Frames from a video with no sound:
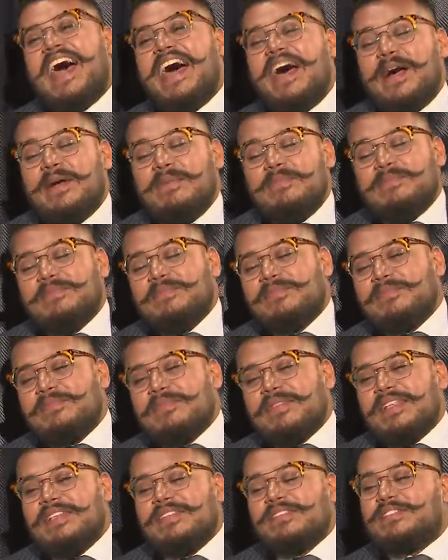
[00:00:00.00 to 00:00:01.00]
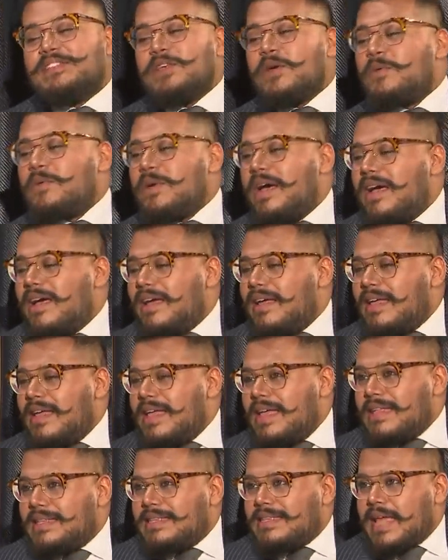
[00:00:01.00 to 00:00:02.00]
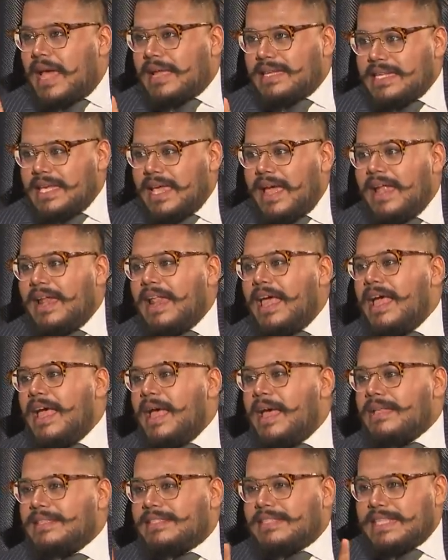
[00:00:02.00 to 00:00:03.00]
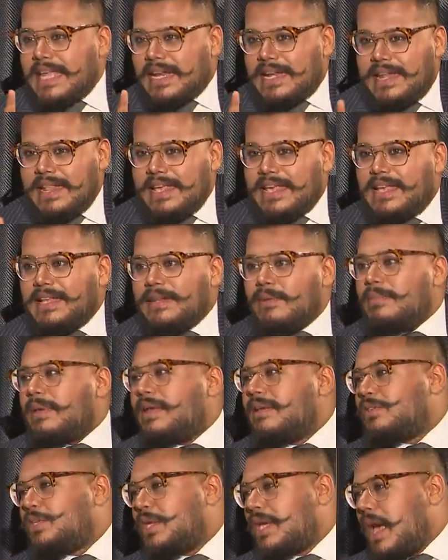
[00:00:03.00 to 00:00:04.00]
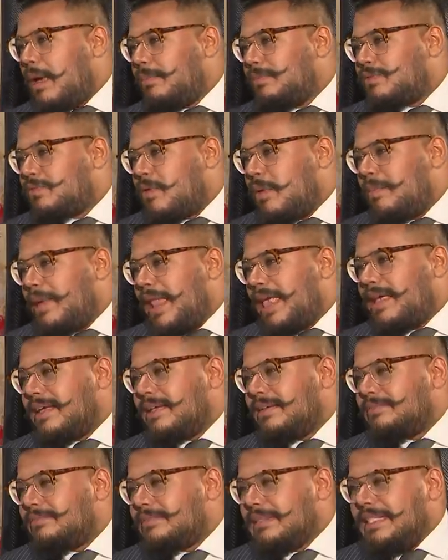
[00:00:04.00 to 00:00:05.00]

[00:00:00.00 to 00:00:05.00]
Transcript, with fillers: uh. So, Tatiana settling in, because she comes from like,